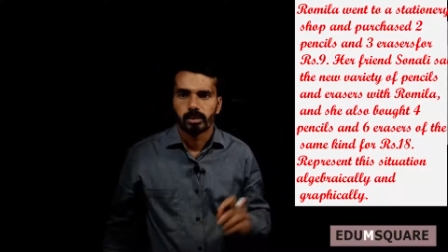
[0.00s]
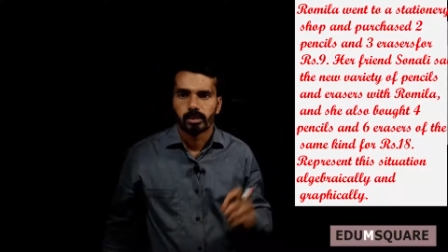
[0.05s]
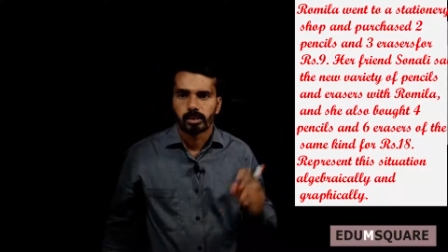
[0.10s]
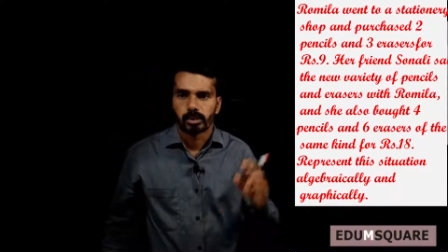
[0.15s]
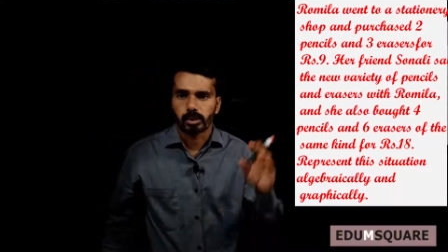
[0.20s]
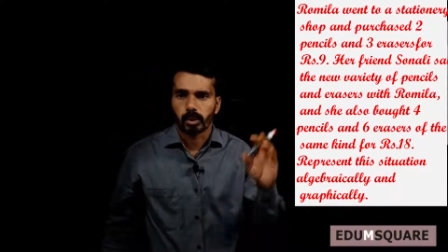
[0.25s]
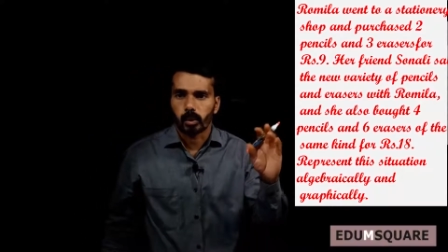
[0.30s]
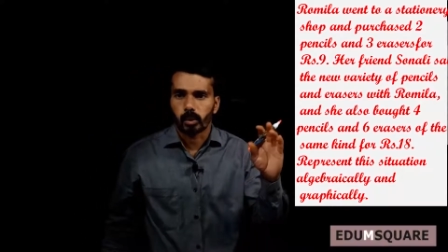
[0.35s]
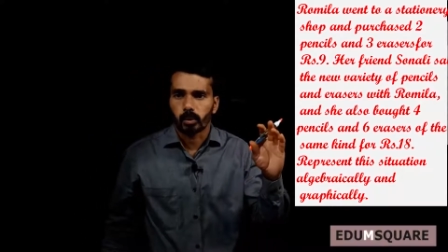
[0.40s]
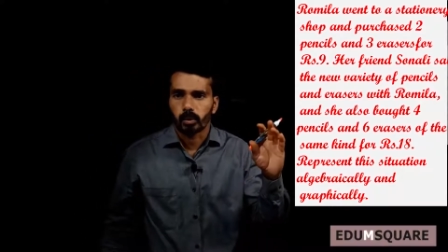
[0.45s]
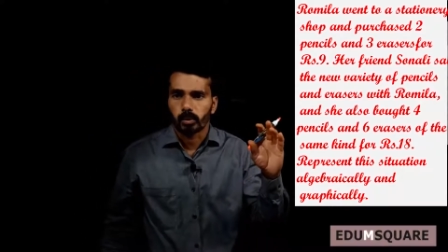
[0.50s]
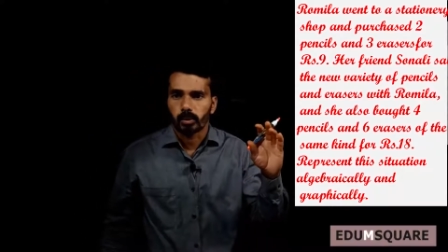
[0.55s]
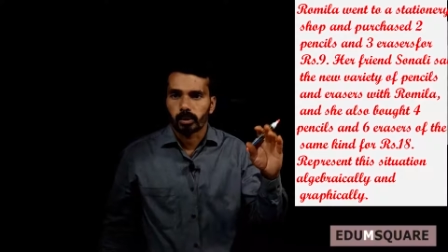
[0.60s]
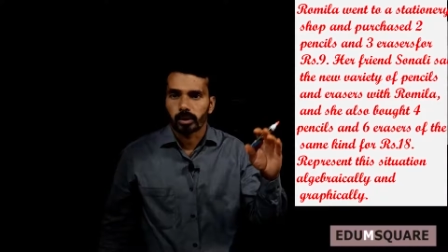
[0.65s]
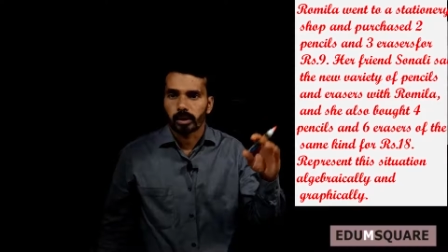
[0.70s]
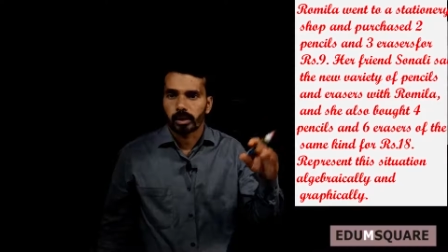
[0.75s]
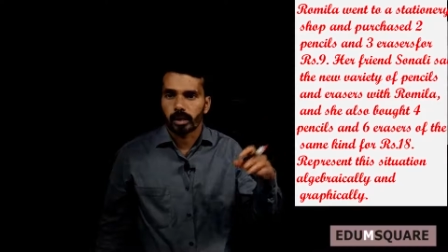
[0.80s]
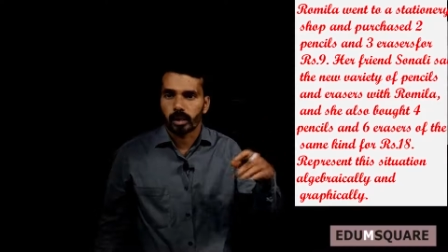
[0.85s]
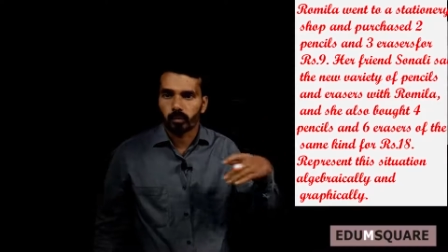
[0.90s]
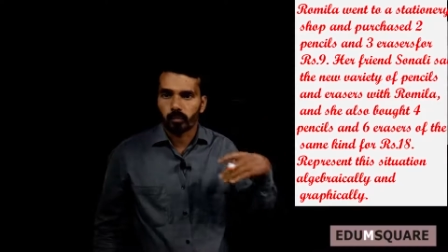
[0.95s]
So
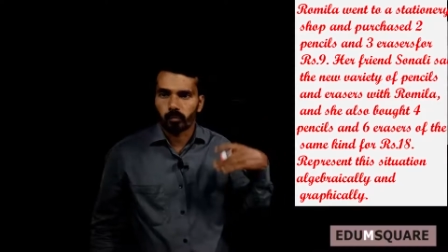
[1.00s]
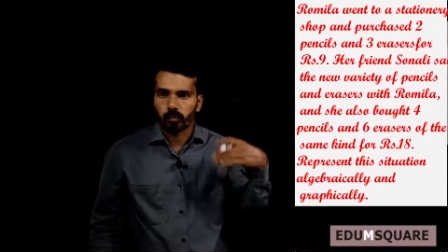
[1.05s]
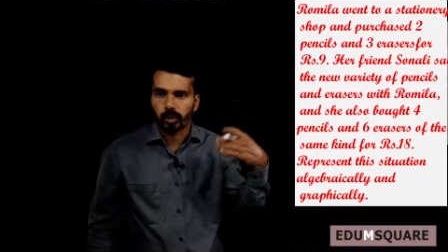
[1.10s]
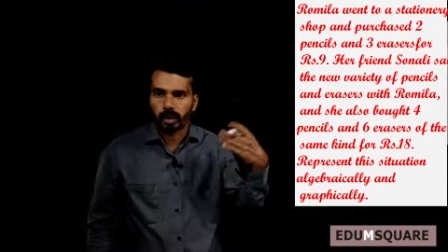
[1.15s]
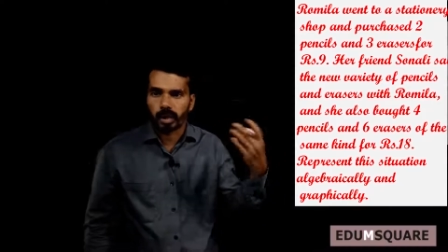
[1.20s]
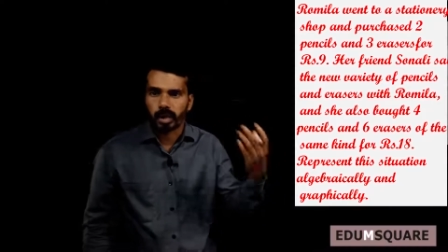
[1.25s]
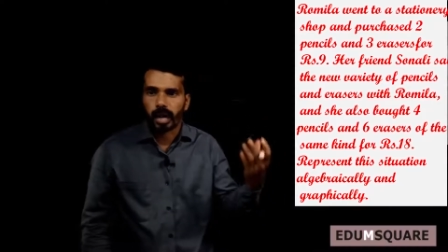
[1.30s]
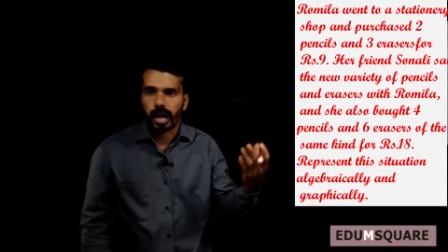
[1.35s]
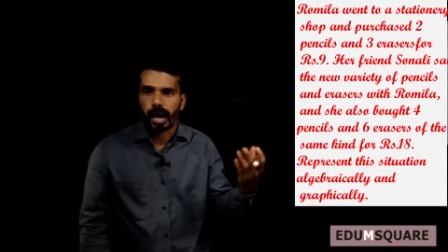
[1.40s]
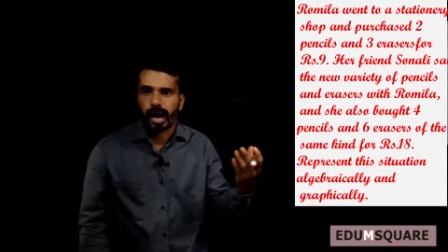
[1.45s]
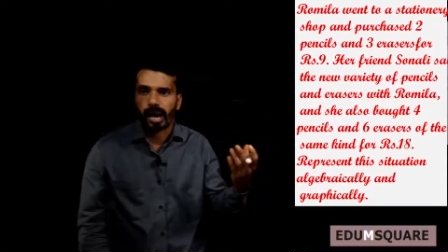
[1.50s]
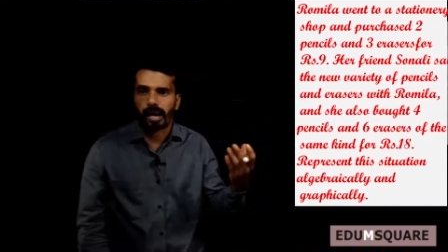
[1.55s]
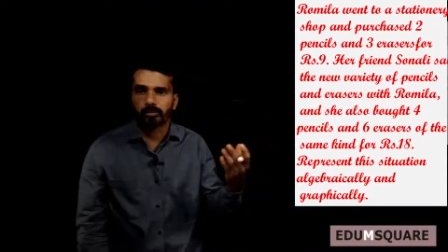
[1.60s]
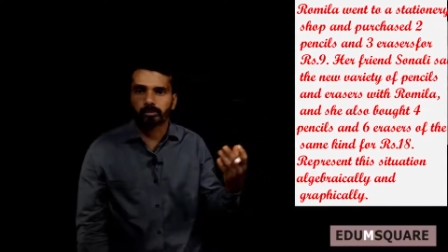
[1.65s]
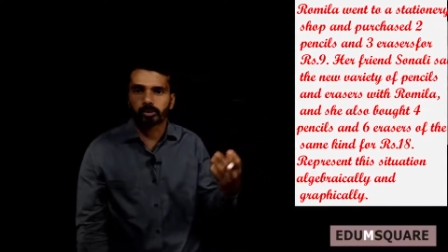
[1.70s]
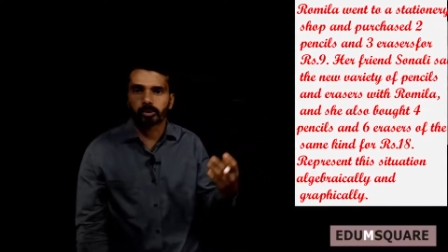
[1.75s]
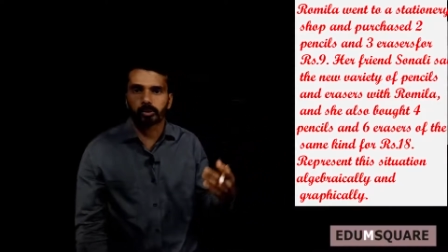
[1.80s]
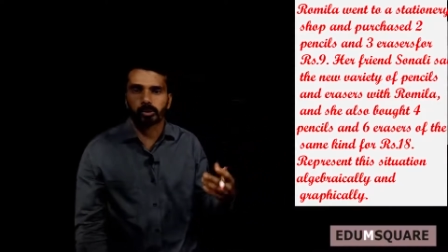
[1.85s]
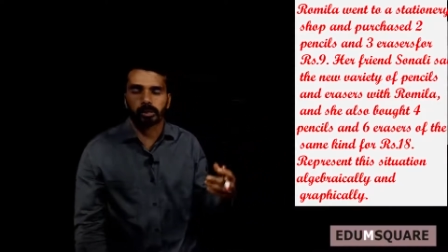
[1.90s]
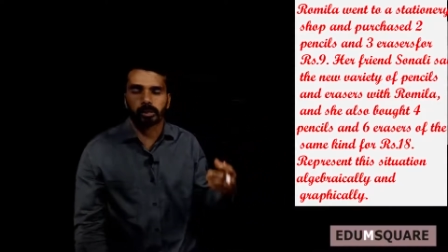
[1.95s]
here we
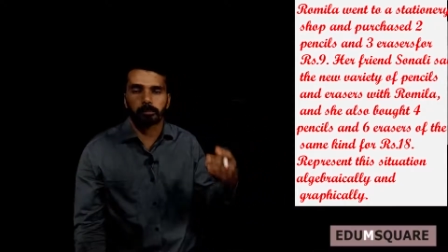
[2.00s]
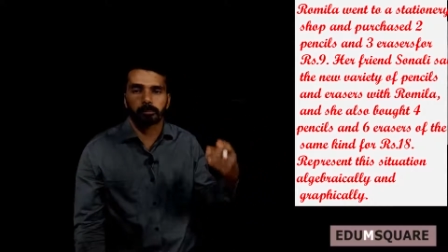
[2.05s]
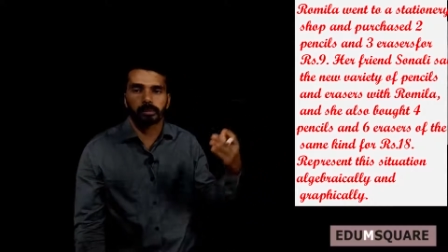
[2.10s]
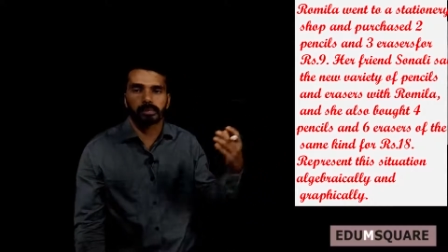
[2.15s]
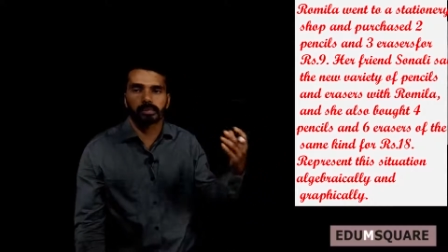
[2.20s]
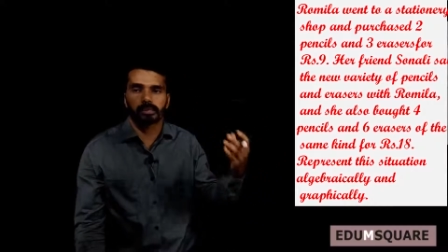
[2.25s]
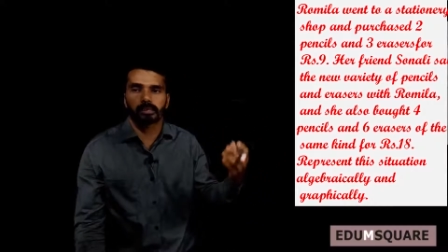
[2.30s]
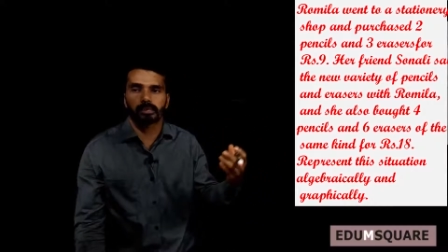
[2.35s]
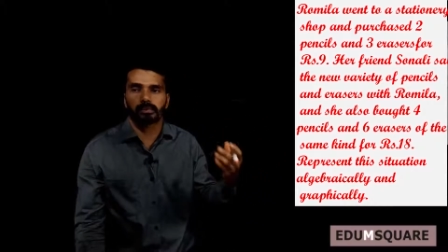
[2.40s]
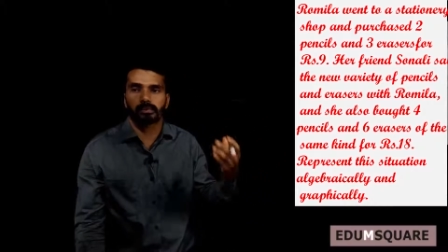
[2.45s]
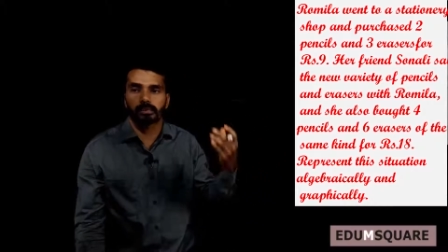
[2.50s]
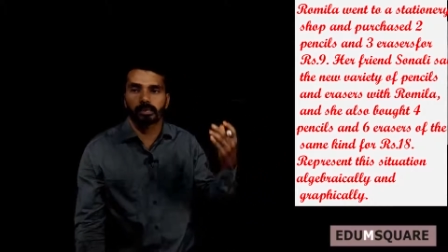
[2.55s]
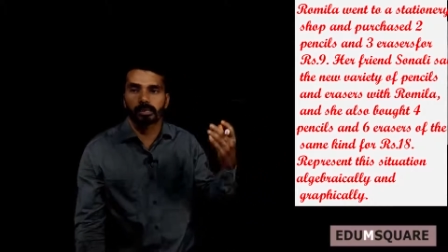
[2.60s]
have to represent